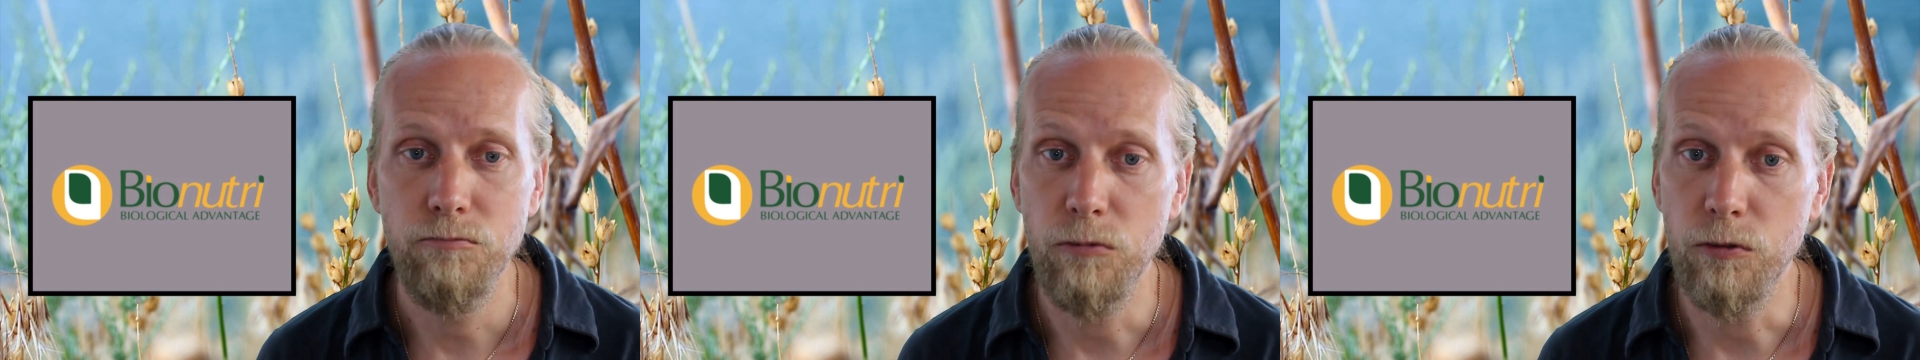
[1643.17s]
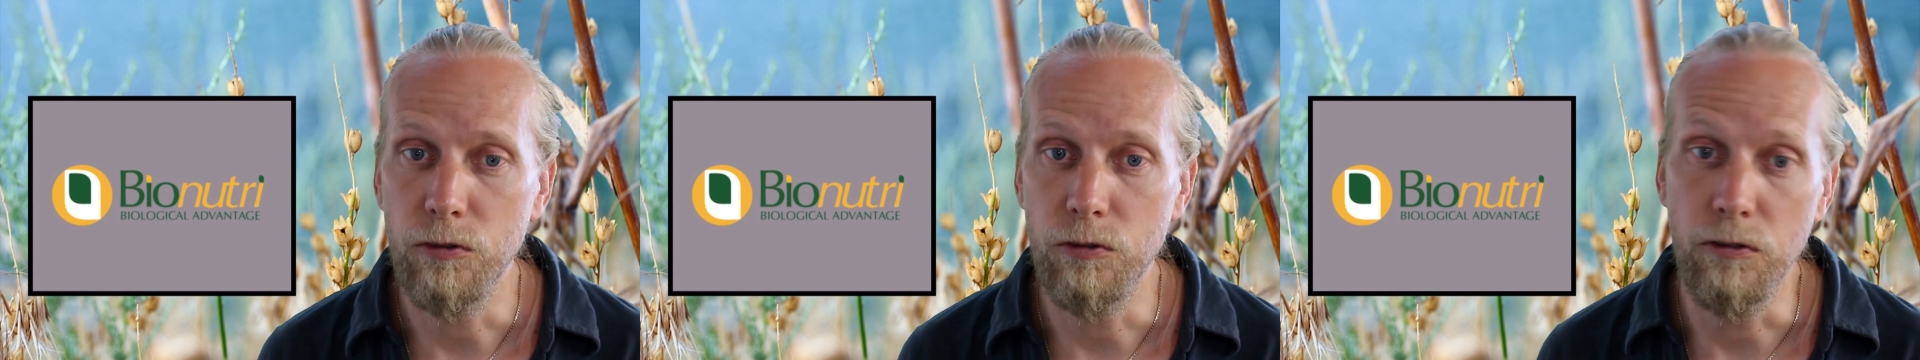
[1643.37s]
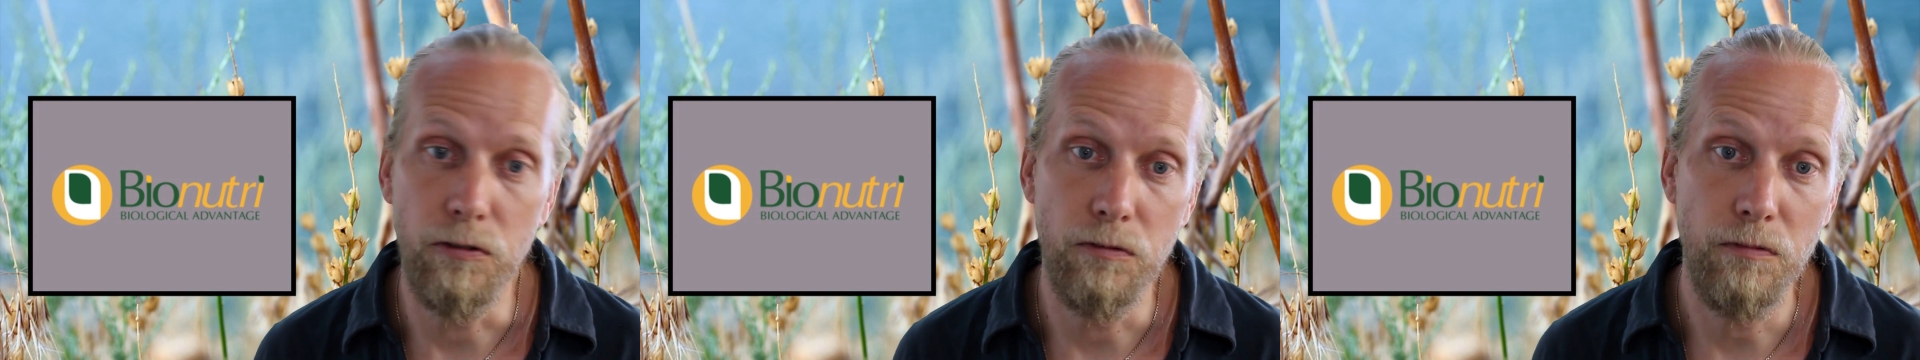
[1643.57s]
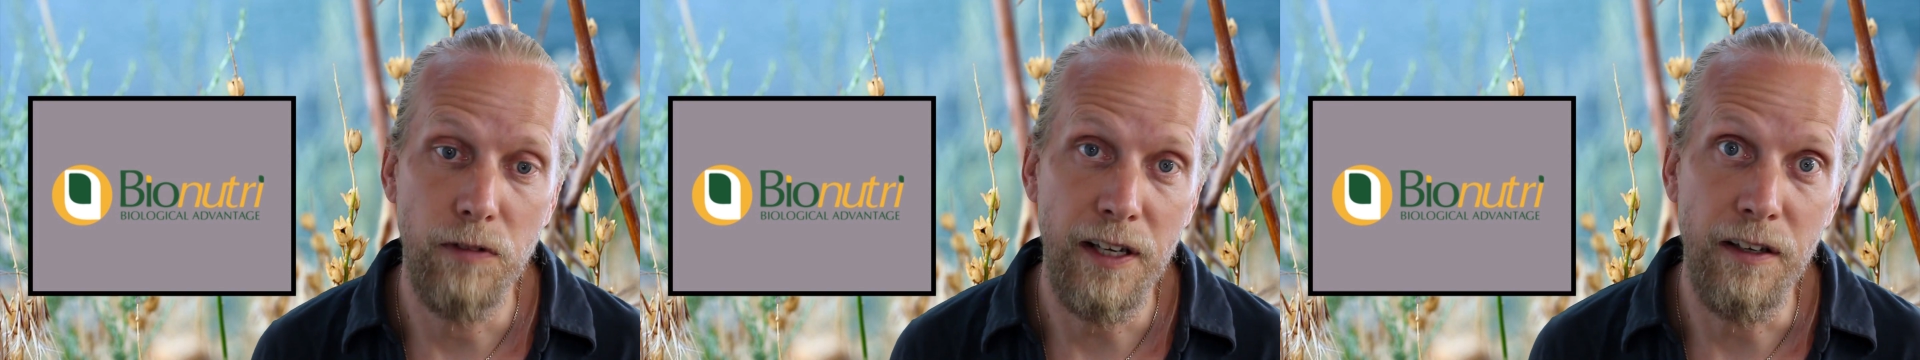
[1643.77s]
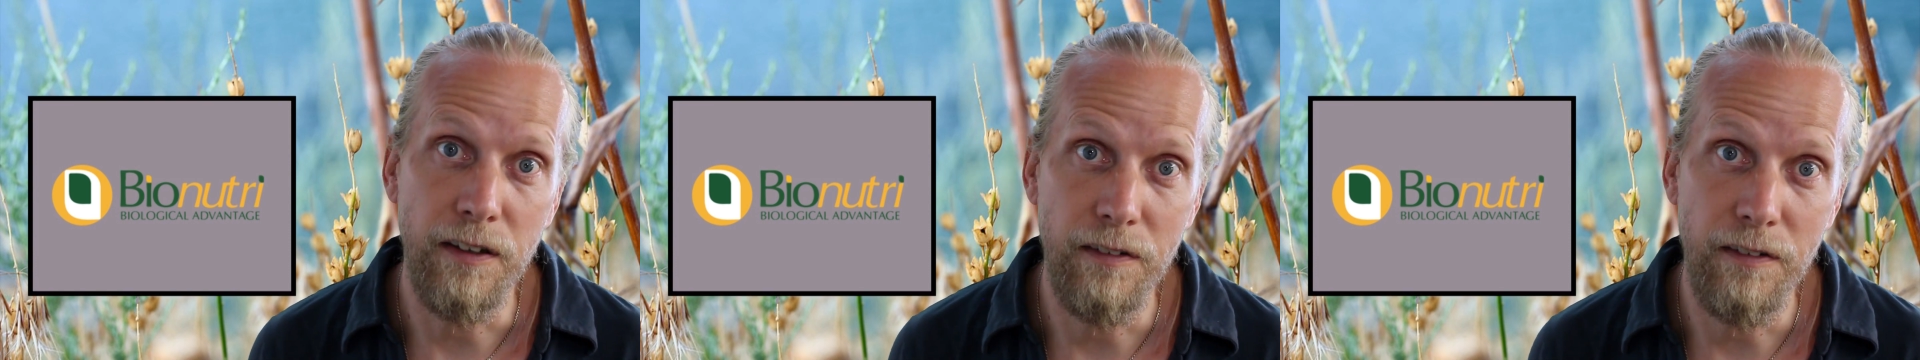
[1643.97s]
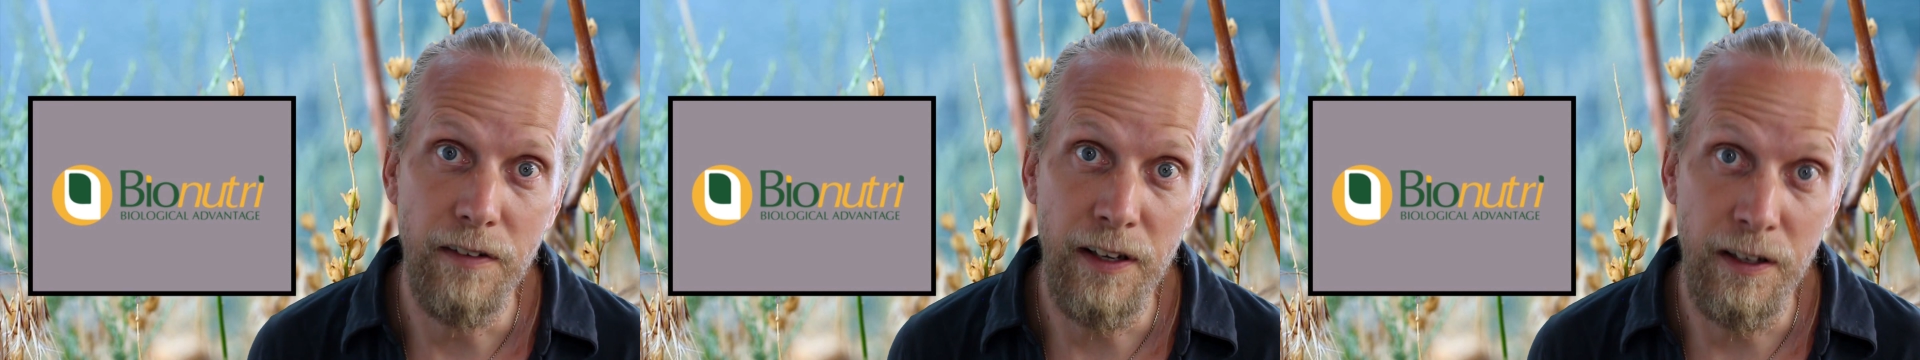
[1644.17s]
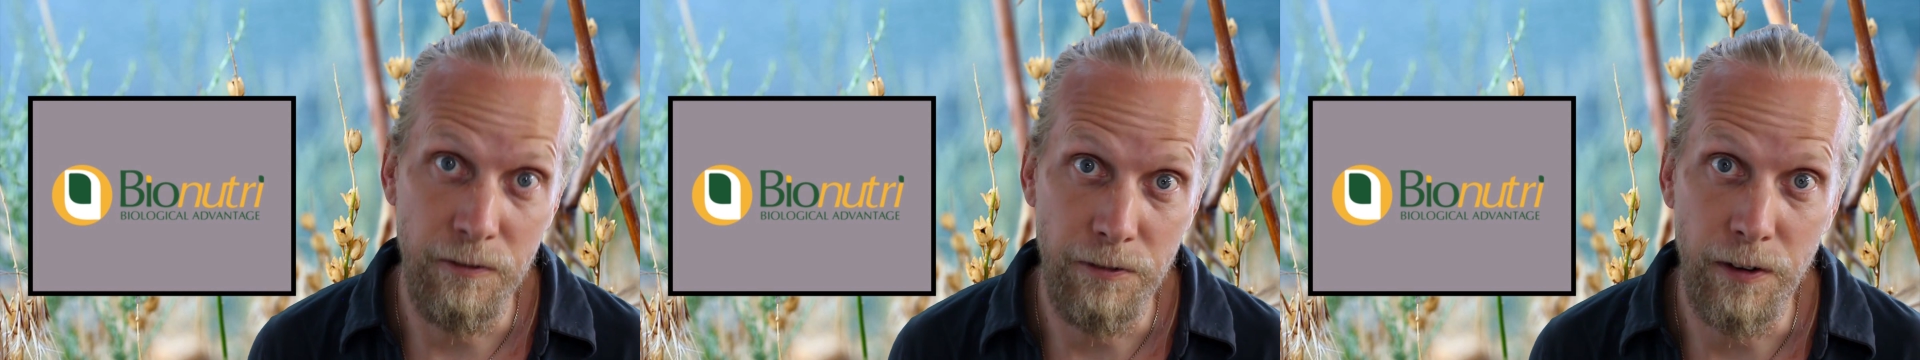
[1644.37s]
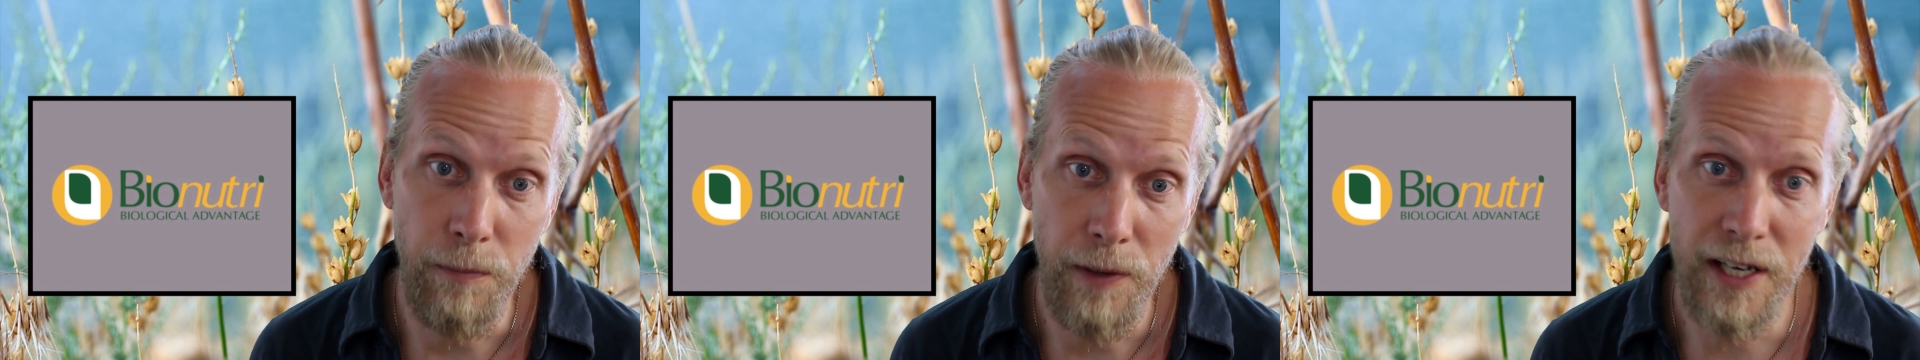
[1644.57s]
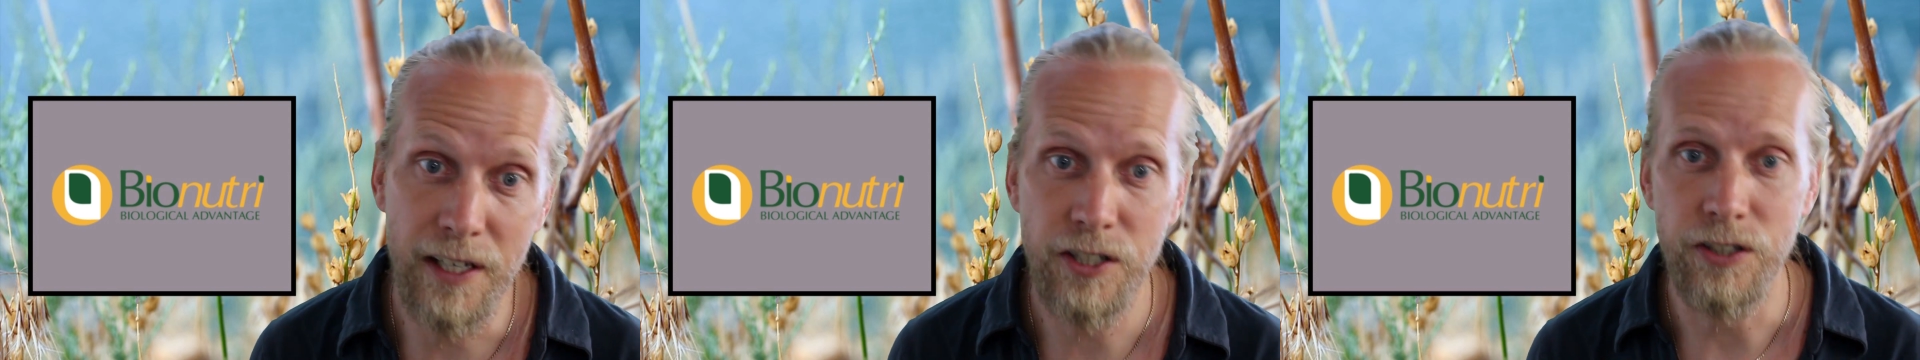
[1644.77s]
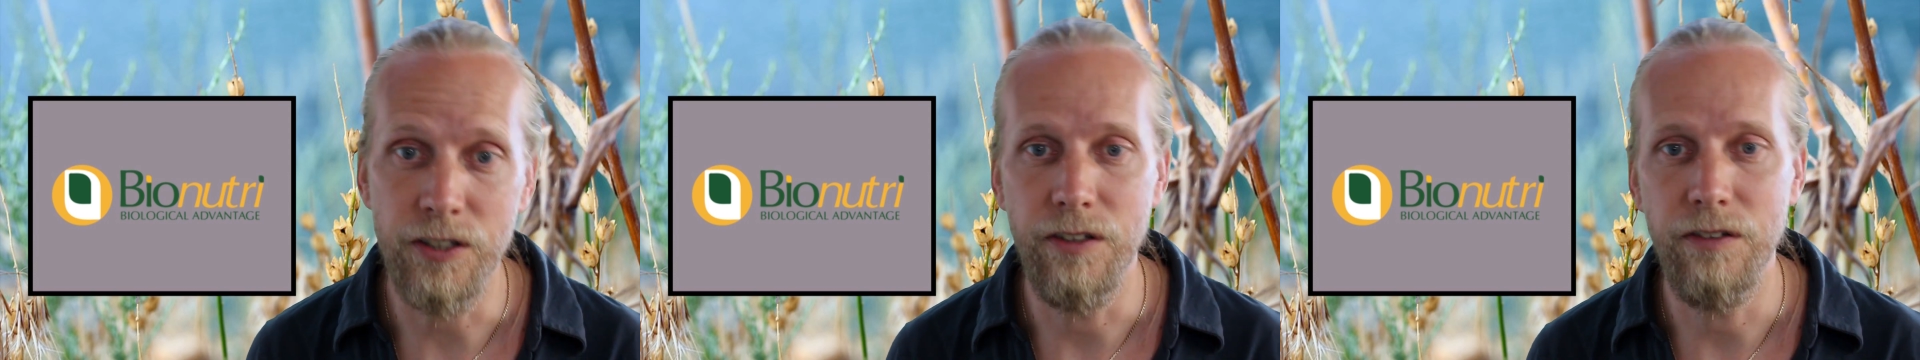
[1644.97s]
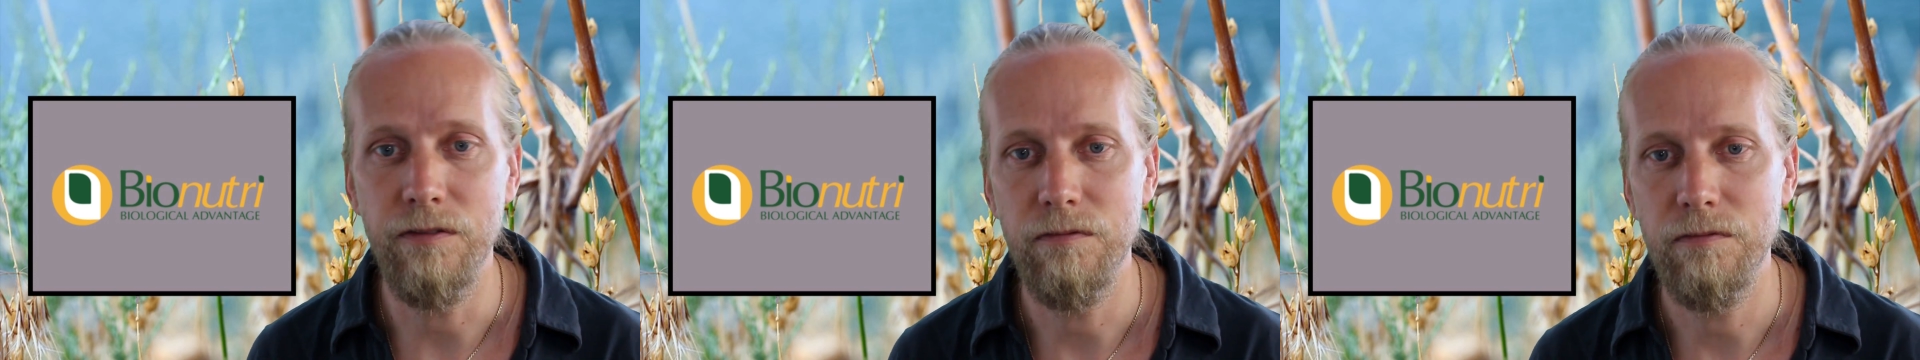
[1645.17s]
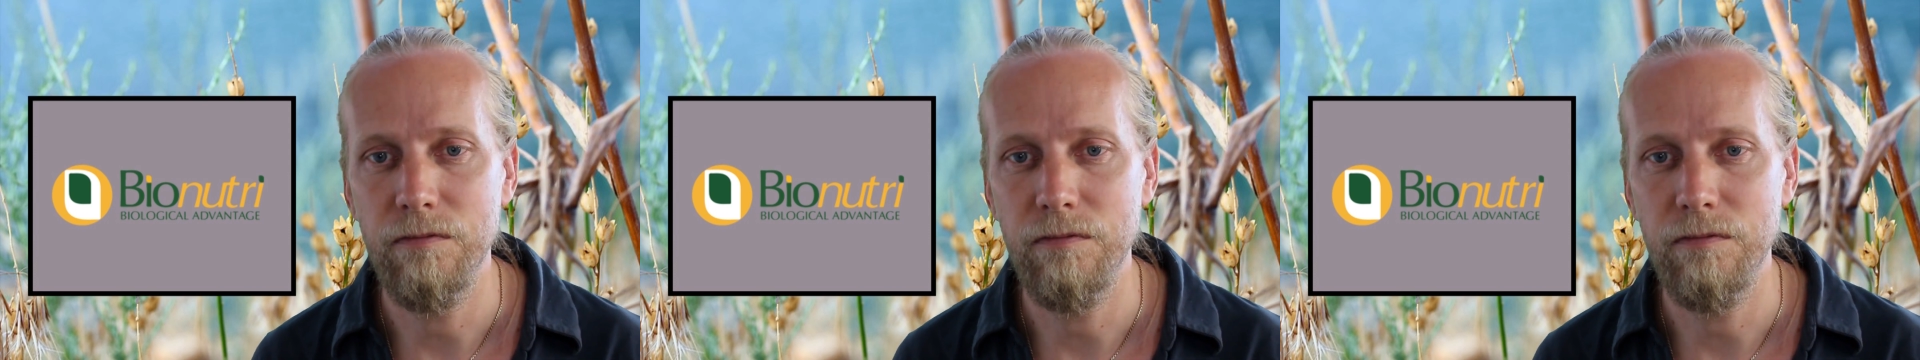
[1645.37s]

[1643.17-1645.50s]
or inflammation,